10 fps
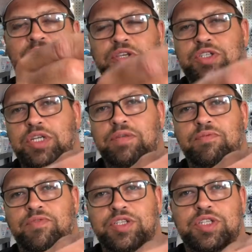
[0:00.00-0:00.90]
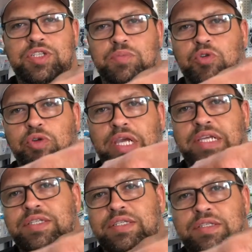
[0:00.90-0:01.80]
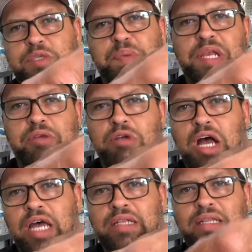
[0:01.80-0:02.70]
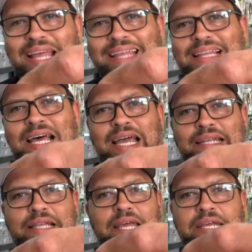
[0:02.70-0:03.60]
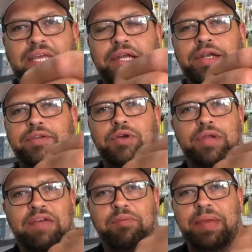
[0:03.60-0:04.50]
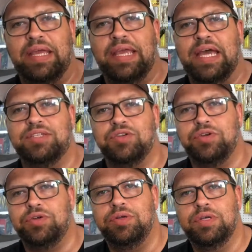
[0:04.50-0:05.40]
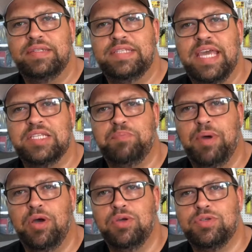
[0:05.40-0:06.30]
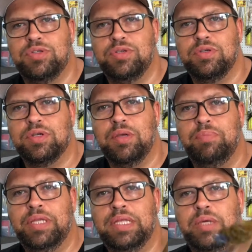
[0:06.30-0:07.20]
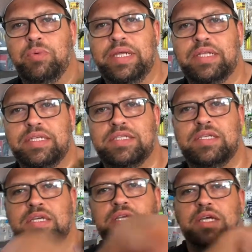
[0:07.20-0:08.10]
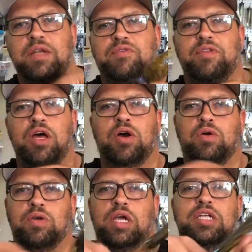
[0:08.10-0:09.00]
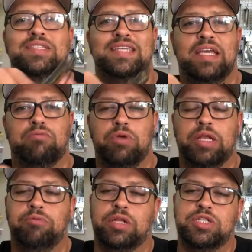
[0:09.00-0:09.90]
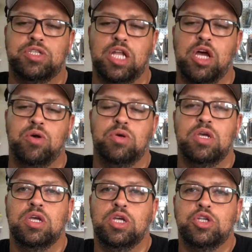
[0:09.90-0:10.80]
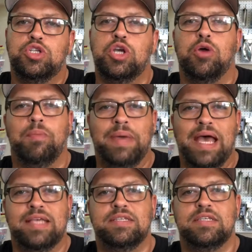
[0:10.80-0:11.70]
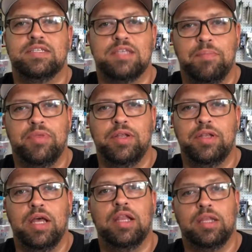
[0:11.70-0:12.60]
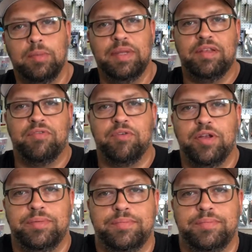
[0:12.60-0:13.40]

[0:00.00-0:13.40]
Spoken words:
fishing some creeks, spinning rod, light line, light gear, don't have a bait caster, exposed, completely weedless, gonna sink really, really slow, show the bass something a little bit different.